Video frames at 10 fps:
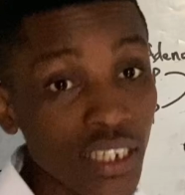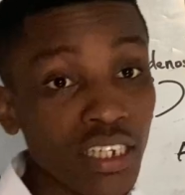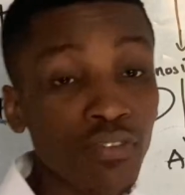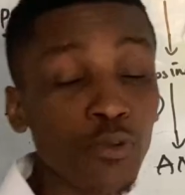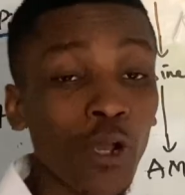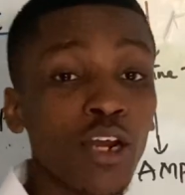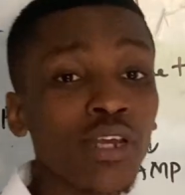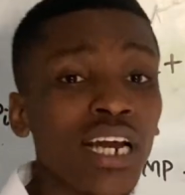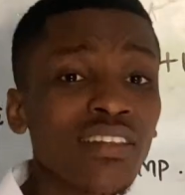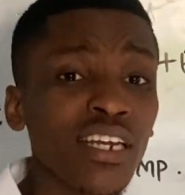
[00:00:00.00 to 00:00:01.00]
if we were
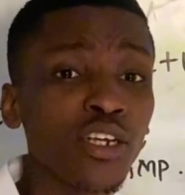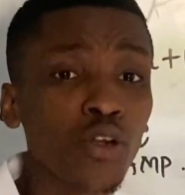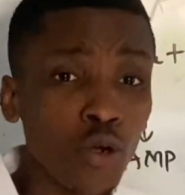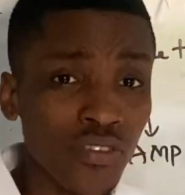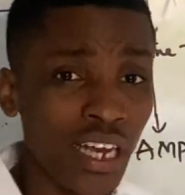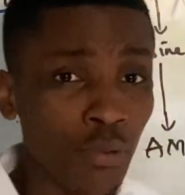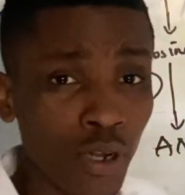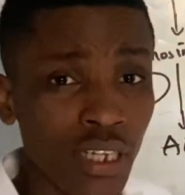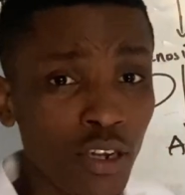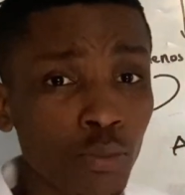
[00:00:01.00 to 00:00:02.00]
looking at a nucleotide, because
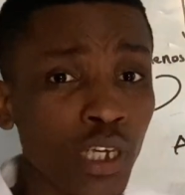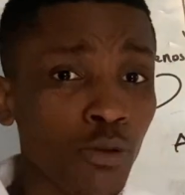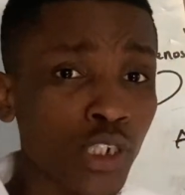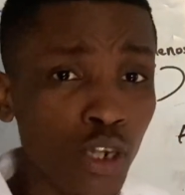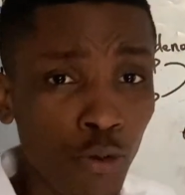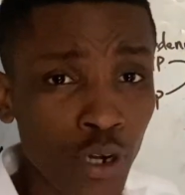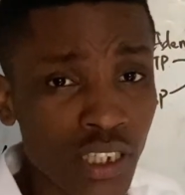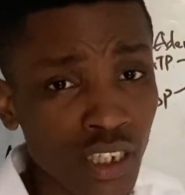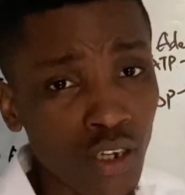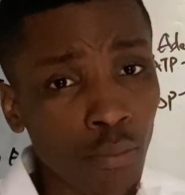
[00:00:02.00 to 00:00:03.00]
that could be a question
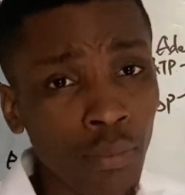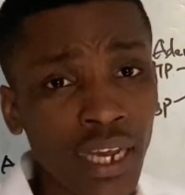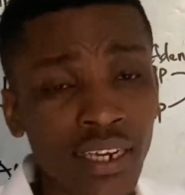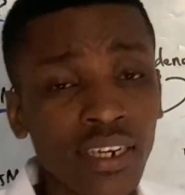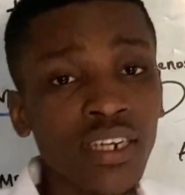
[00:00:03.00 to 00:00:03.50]
raised in your mind.